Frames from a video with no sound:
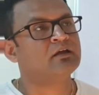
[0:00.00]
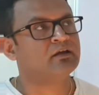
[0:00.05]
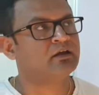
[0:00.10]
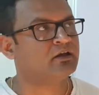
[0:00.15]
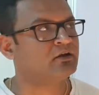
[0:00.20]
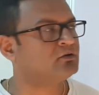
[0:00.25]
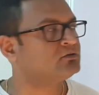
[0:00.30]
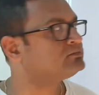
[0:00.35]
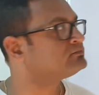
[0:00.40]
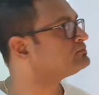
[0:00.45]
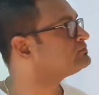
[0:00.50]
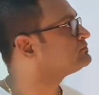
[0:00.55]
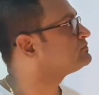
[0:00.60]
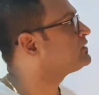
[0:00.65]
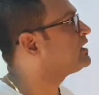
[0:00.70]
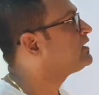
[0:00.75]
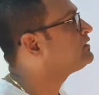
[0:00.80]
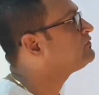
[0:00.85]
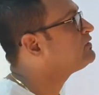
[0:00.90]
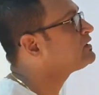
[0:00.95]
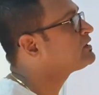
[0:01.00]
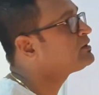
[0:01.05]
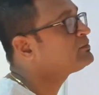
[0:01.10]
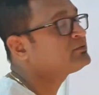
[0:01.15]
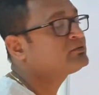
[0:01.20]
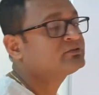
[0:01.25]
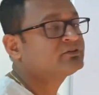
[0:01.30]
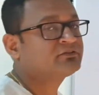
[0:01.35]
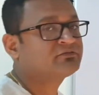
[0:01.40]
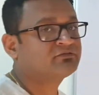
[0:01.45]
Hello and welcome
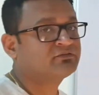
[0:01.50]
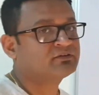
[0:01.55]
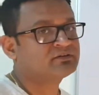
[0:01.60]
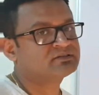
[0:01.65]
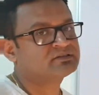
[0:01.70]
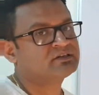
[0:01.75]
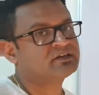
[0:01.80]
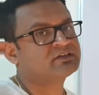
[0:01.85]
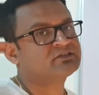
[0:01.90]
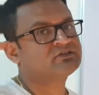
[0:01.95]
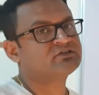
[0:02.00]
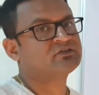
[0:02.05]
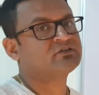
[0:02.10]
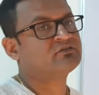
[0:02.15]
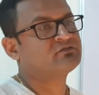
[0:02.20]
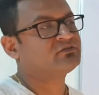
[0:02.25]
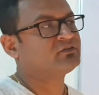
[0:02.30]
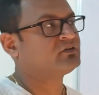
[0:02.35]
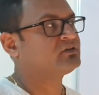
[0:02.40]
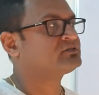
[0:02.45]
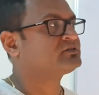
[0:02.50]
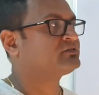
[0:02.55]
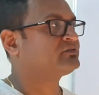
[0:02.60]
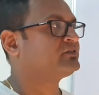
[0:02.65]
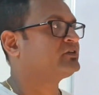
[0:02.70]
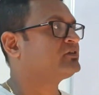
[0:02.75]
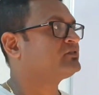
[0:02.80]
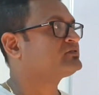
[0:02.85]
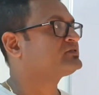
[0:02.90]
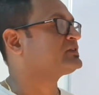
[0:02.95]
to the first lecture of
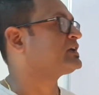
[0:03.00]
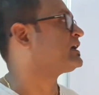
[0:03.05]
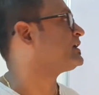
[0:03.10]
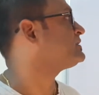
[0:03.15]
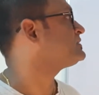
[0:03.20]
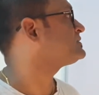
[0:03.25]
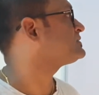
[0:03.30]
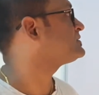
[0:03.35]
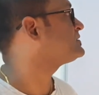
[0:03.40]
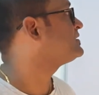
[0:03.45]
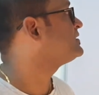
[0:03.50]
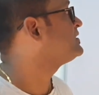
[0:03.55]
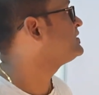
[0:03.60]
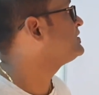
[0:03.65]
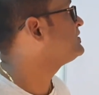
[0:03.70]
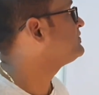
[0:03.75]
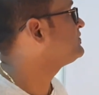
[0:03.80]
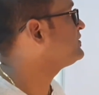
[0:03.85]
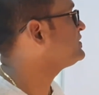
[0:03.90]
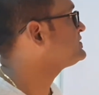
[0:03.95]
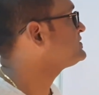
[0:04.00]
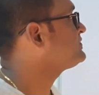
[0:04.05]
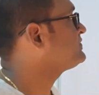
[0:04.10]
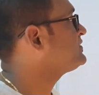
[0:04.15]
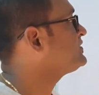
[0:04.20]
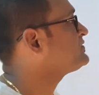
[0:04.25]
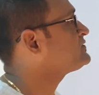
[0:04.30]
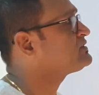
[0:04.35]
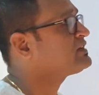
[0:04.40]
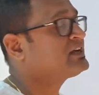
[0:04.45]
Philosophy of Science.
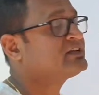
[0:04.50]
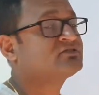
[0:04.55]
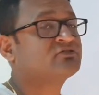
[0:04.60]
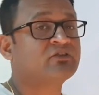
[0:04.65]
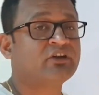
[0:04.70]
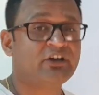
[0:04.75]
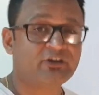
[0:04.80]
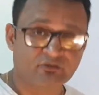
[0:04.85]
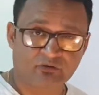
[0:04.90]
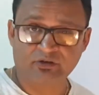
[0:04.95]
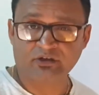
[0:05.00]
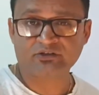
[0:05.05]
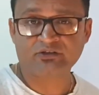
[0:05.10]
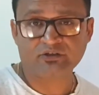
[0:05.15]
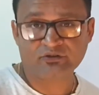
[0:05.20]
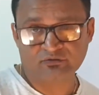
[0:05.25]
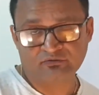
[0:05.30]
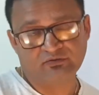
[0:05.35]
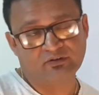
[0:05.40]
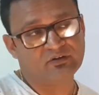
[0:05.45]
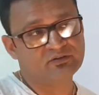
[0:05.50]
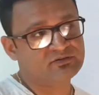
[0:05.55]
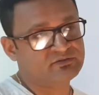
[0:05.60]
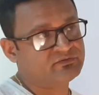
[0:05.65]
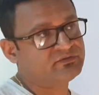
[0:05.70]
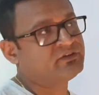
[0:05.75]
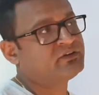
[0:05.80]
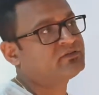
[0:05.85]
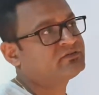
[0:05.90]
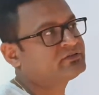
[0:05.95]
Philosophy of Science or Introduction to
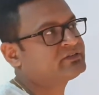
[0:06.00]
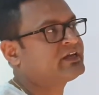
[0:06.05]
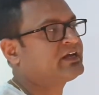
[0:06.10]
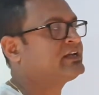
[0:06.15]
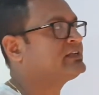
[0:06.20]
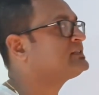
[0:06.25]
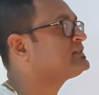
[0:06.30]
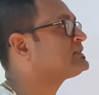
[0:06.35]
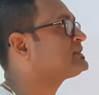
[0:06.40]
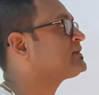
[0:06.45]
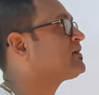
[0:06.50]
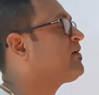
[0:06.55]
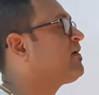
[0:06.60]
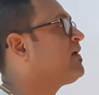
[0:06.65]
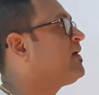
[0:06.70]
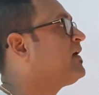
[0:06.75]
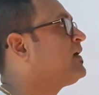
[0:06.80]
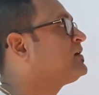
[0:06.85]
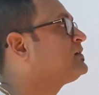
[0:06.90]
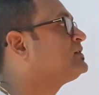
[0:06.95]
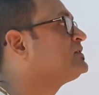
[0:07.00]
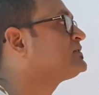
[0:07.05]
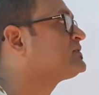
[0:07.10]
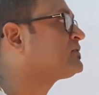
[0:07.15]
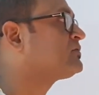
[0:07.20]
Philosophy of Science is a